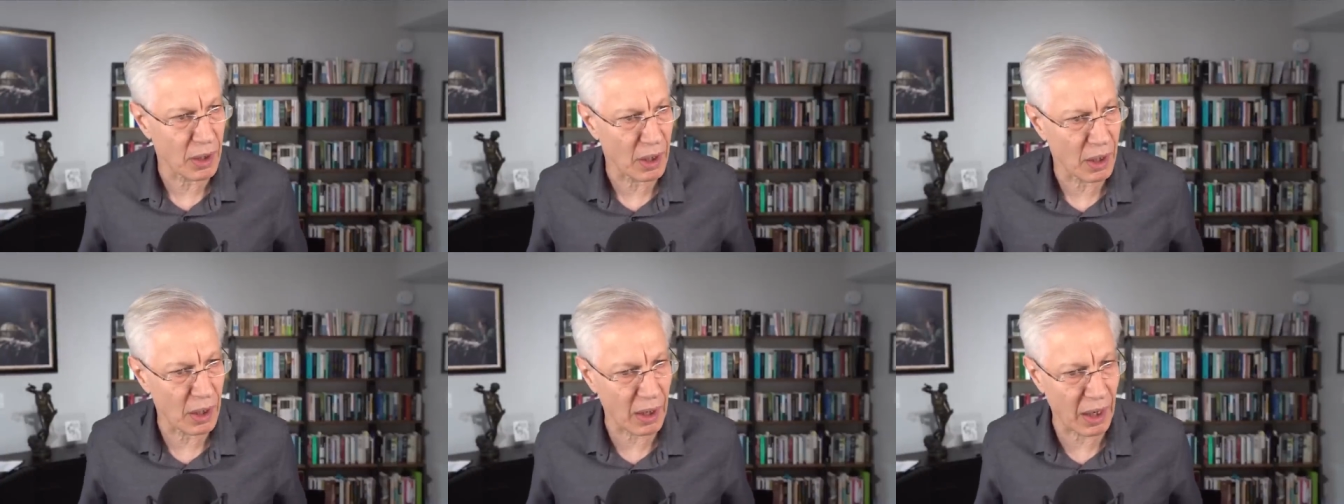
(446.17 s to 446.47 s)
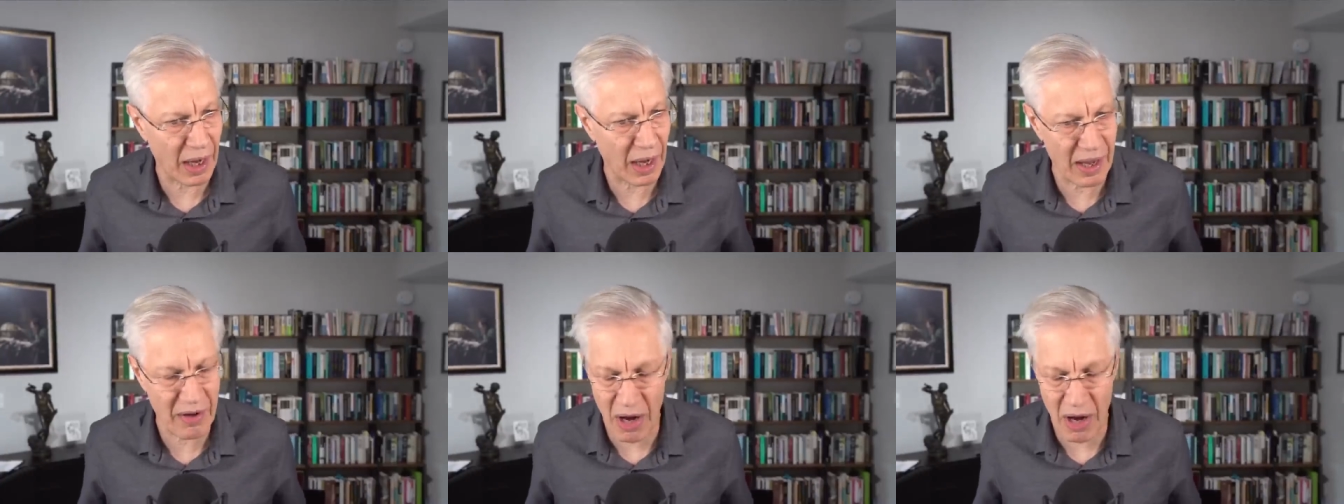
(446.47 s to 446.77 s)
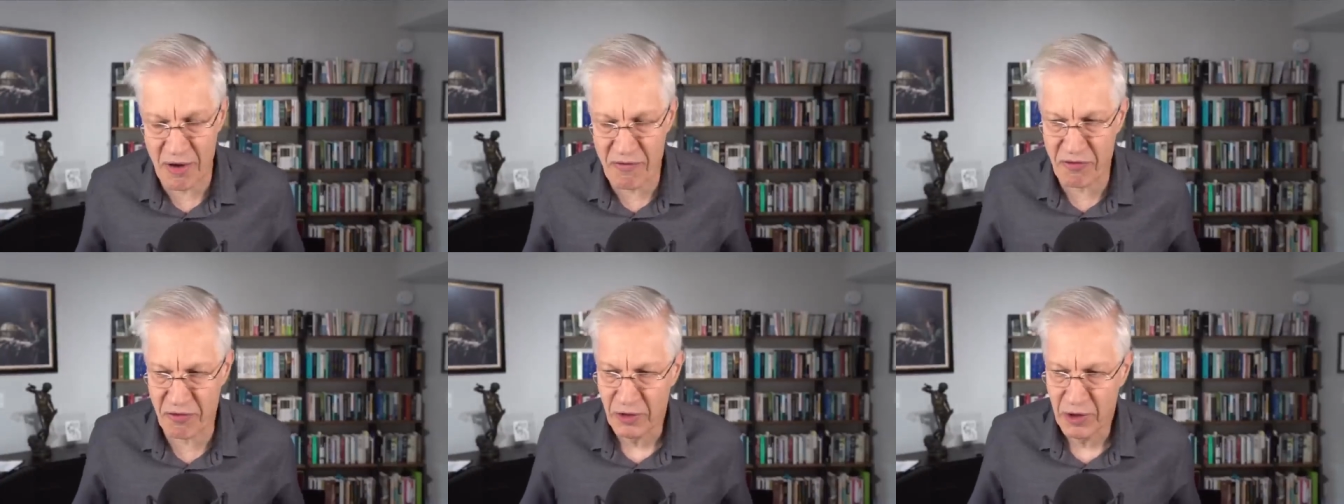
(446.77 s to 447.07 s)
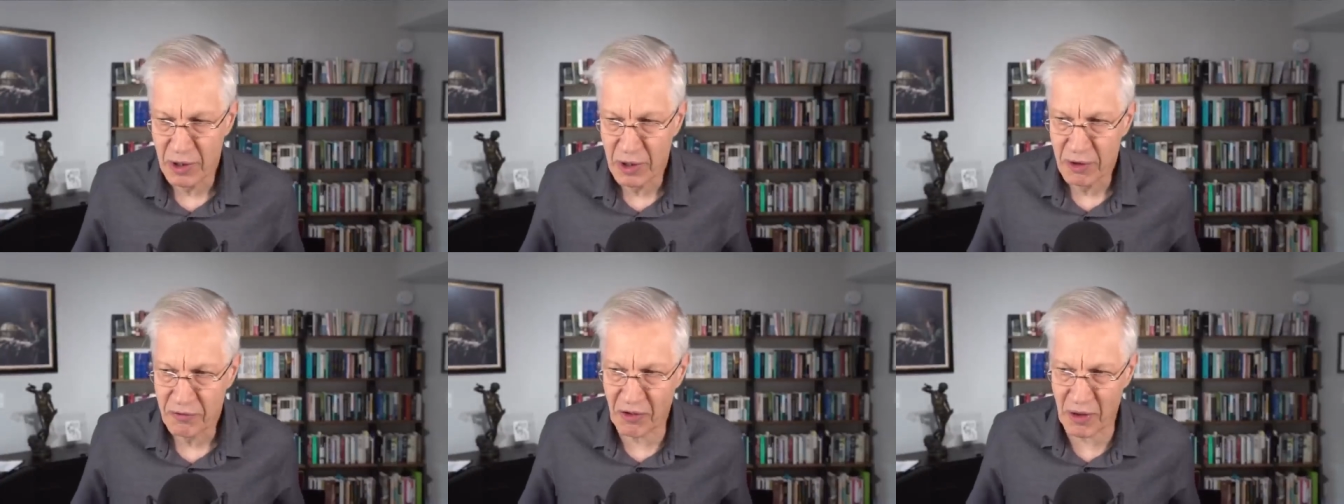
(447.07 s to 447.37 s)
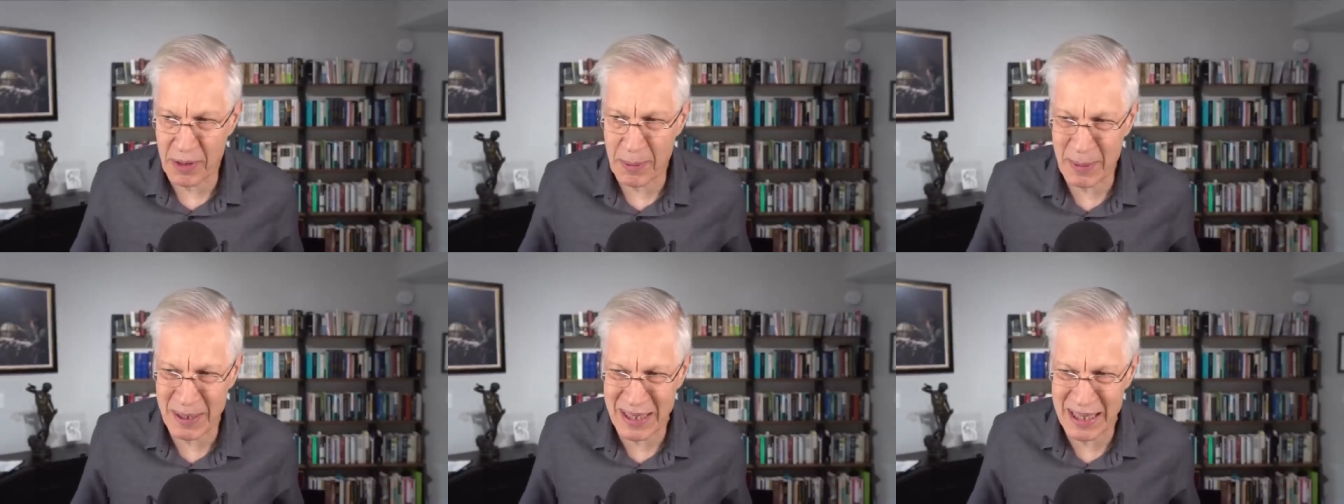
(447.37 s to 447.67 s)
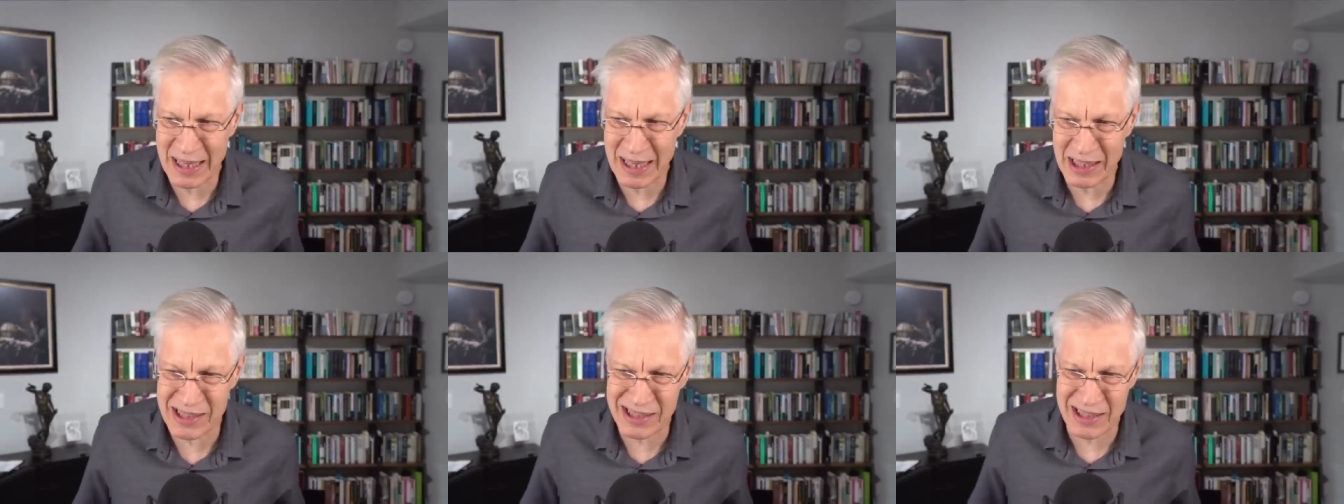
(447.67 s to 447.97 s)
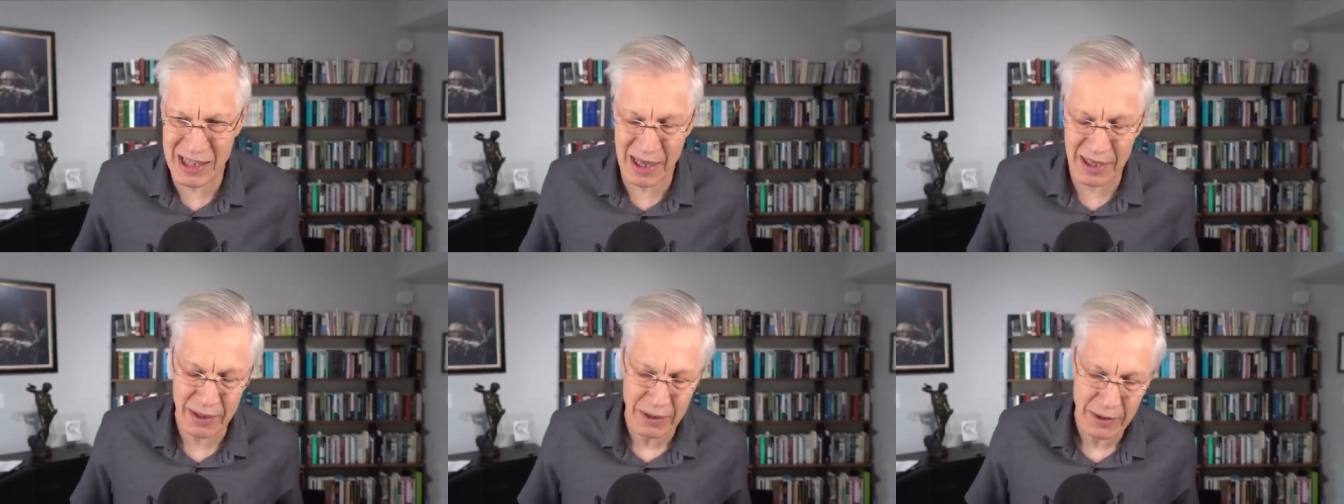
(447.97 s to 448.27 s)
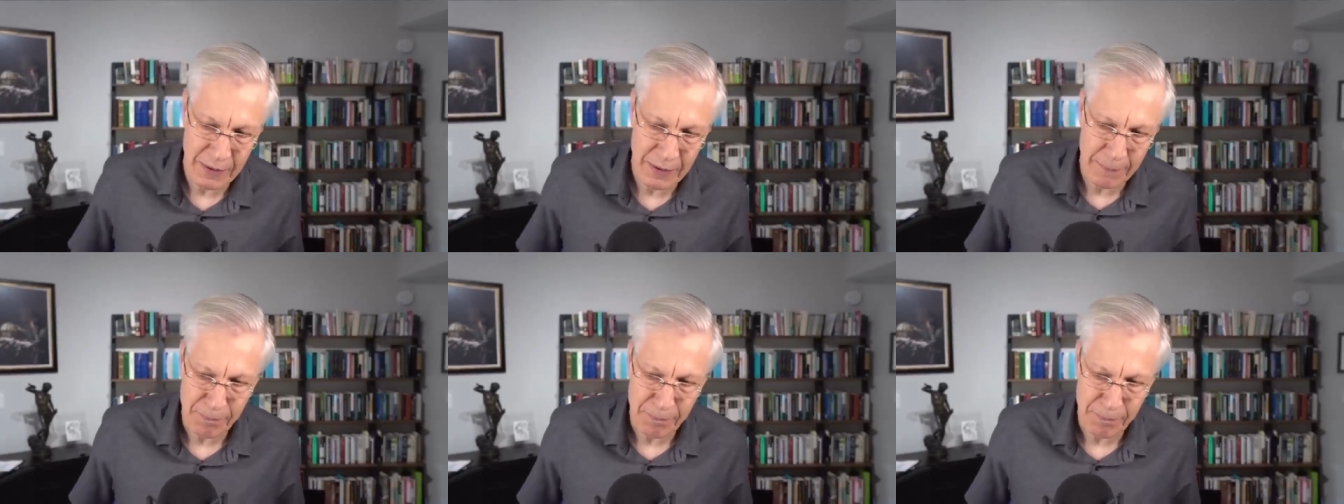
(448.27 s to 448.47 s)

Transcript: I, I've from the beginning said